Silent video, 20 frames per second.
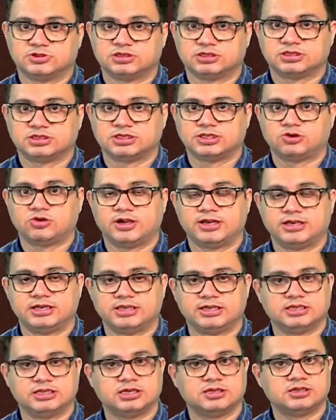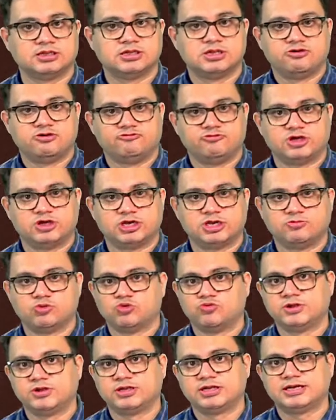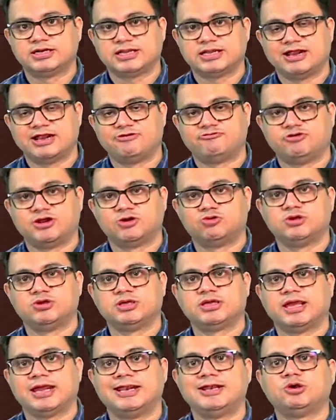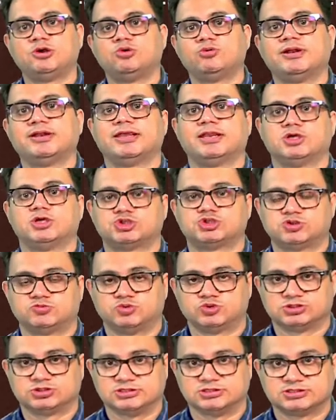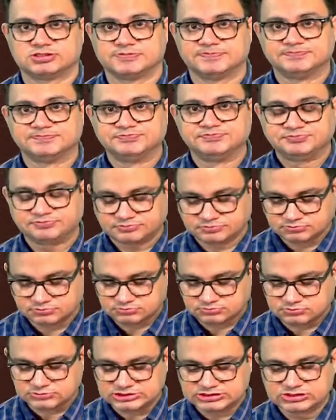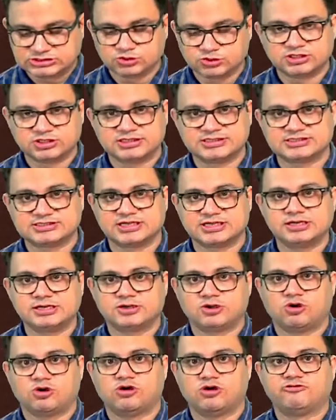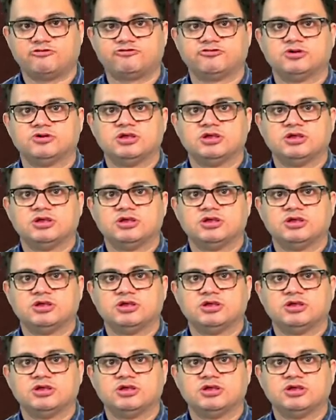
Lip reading: cricoid area, we are removing it and we are doing end-to-end anastomosis. So the result of